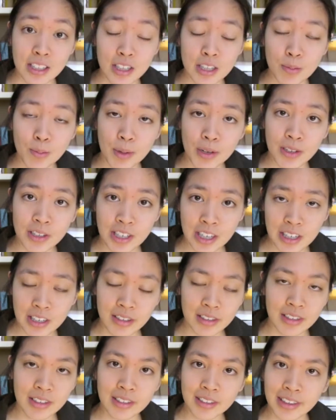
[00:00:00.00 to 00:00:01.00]
is a
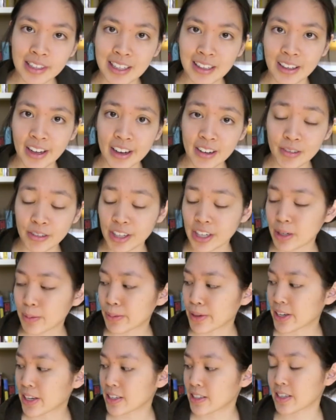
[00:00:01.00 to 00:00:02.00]
particularly light read
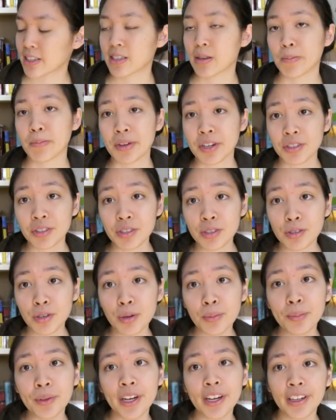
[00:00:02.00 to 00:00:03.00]
because it's a middle school
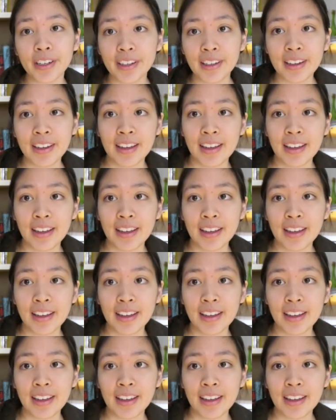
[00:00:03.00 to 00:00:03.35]
book.